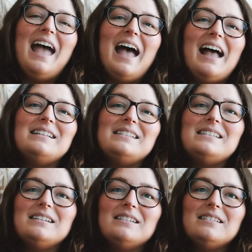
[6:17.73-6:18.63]
at
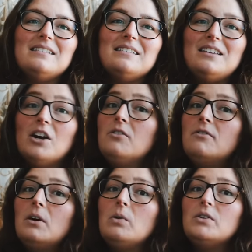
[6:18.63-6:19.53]

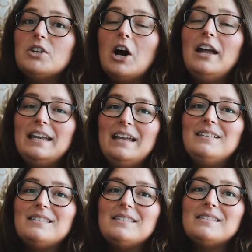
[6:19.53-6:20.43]
youngfolk.knits